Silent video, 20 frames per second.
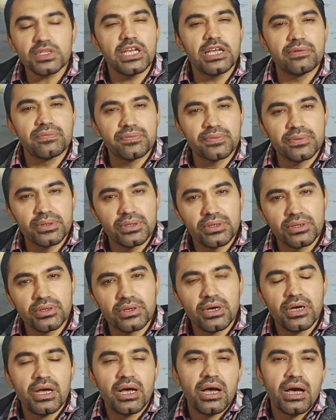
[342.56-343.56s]
if
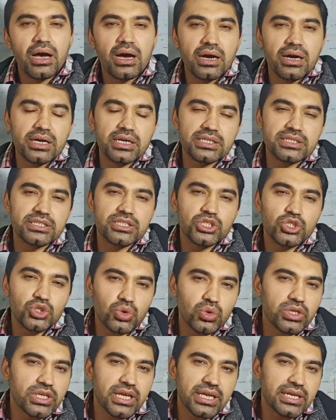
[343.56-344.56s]
the
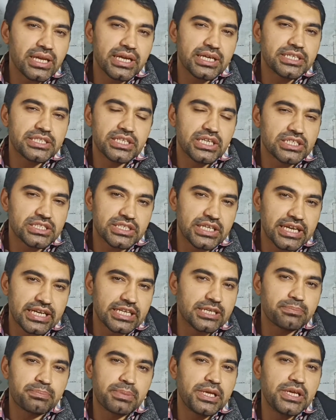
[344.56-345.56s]
union had not
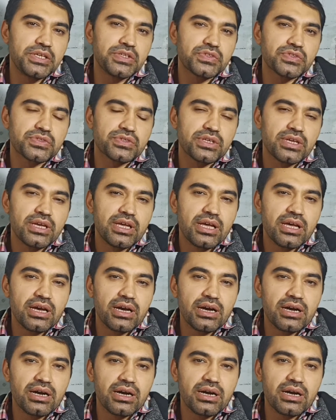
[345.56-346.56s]
taken place,
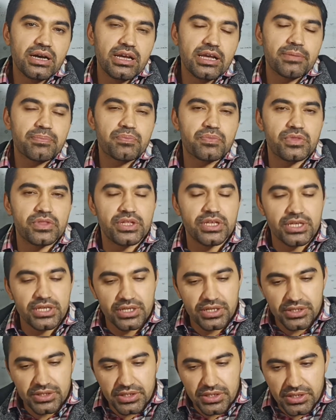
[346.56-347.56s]
if
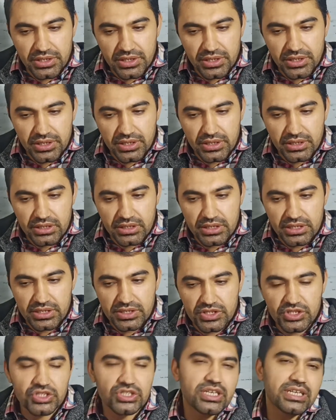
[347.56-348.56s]
the
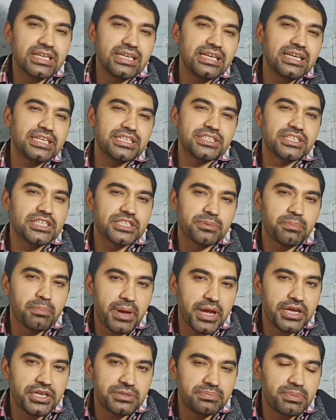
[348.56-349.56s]
struggle had not
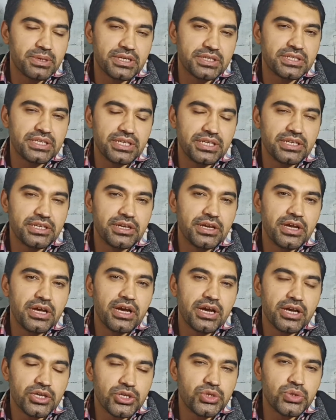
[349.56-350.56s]
made by the
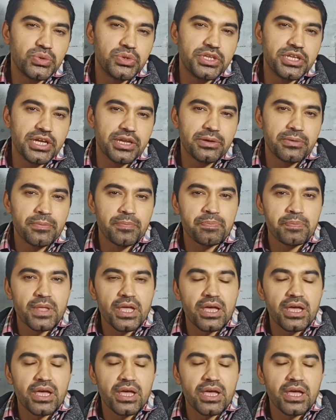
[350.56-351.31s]
union,